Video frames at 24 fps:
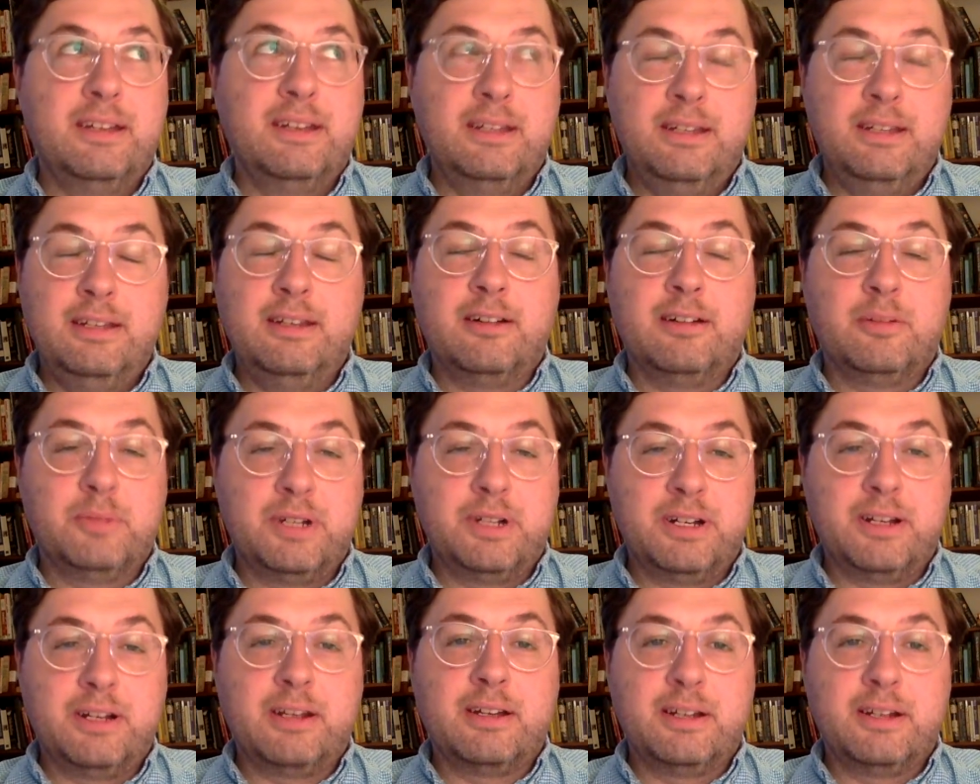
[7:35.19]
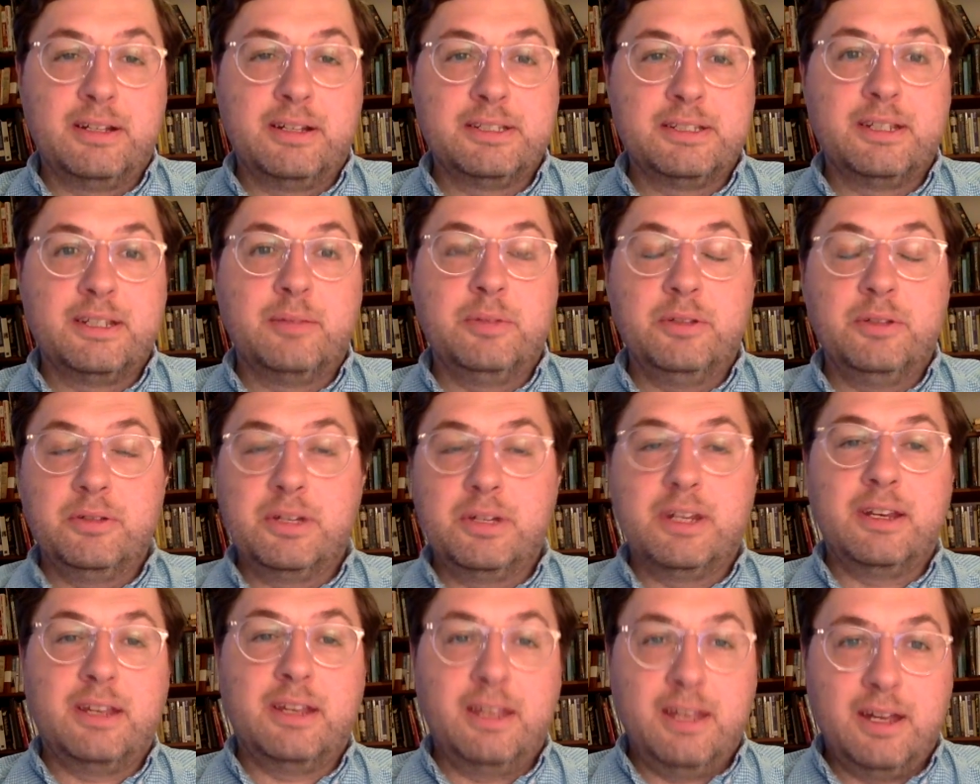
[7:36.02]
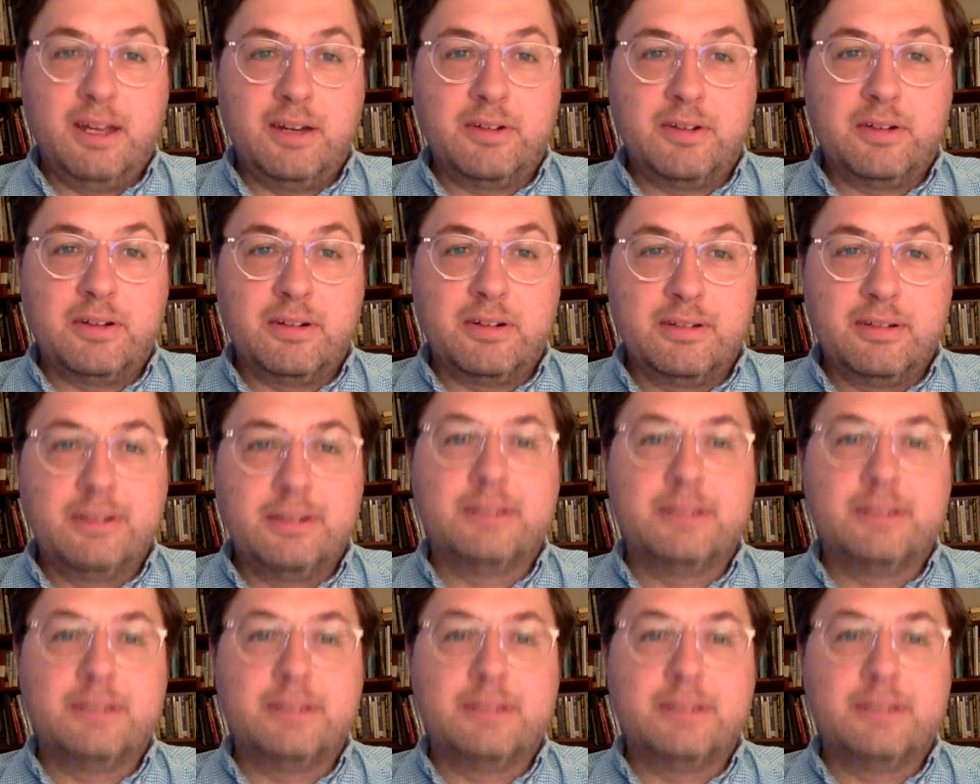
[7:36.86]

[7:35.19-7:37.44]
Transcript: any harmonic concept you can encounter